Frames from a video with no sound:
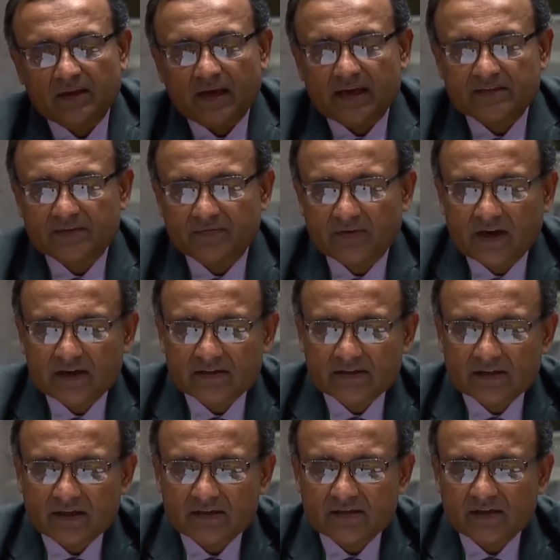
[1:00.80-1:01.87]
As
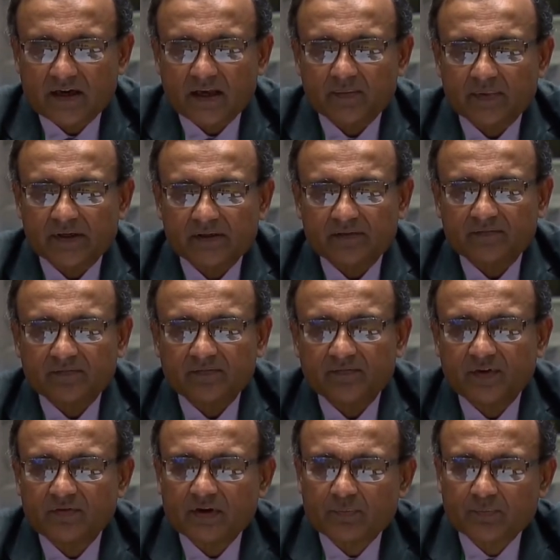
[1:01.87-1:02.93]
Afghanistan's neighbor,
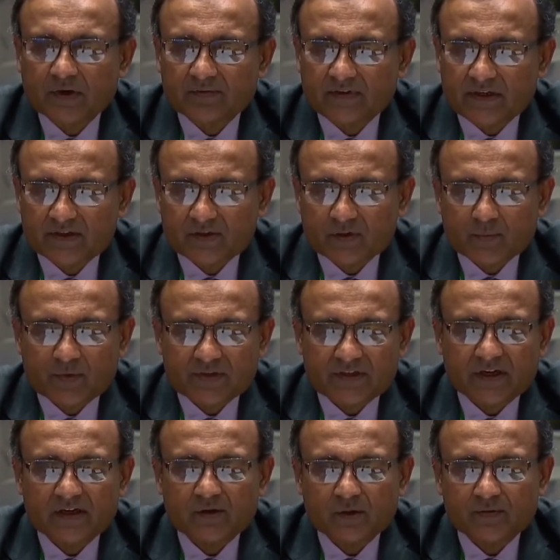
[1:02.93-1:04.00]
we were privileged to
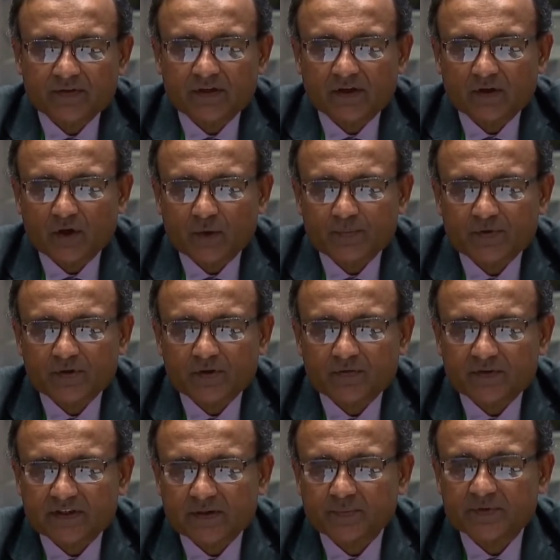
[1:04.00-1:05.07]
preside over the adoption of
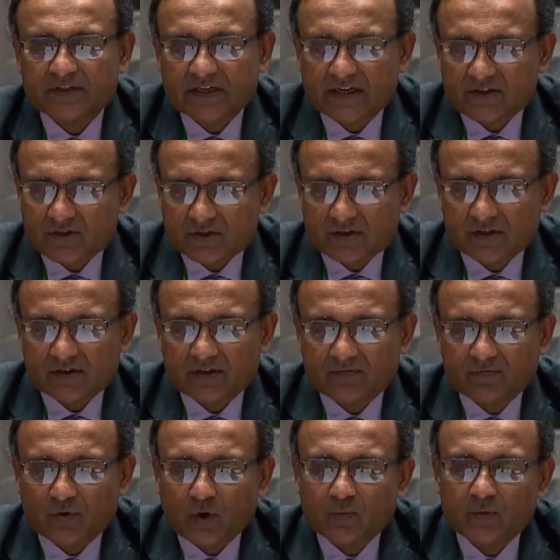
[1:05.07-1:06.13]
a substantial and
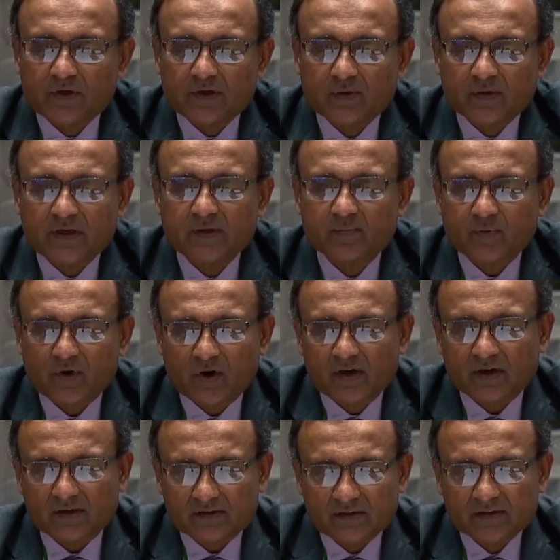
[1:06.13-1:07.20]
forward-looking
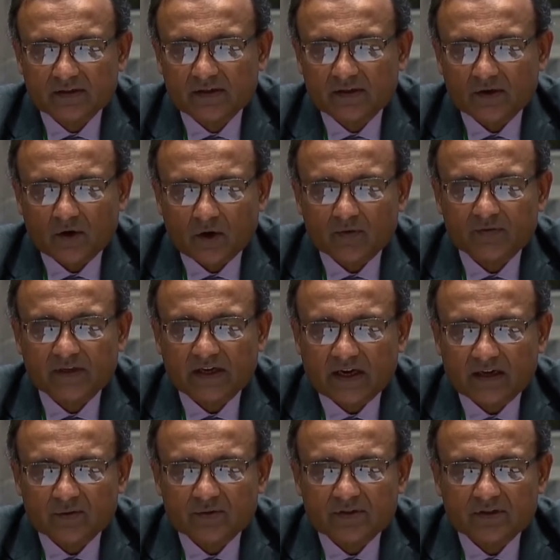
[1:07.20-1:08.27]
product of the
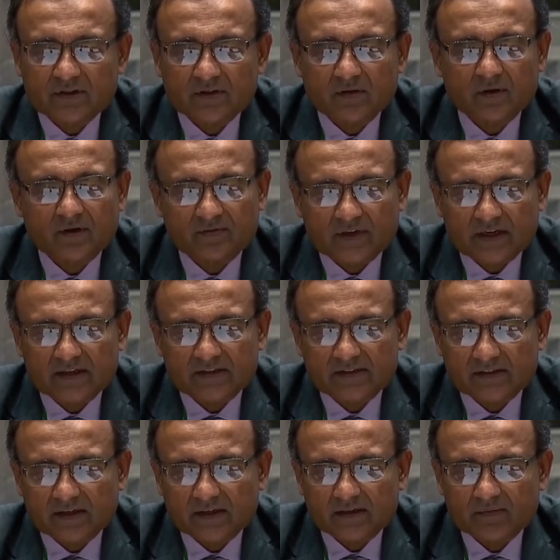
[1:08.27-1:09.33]
Council on
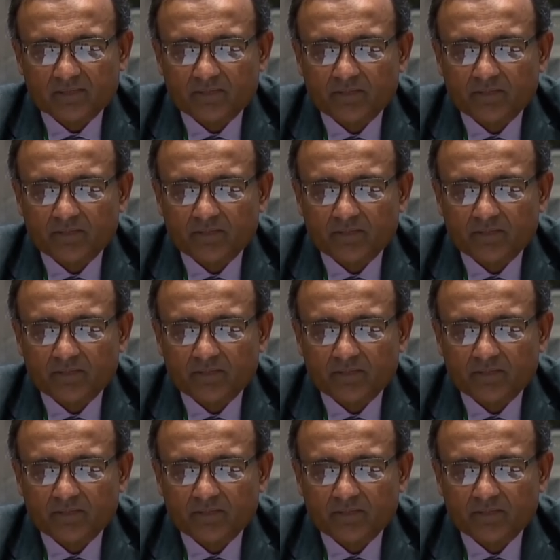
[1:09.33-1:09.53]
Afghanistan.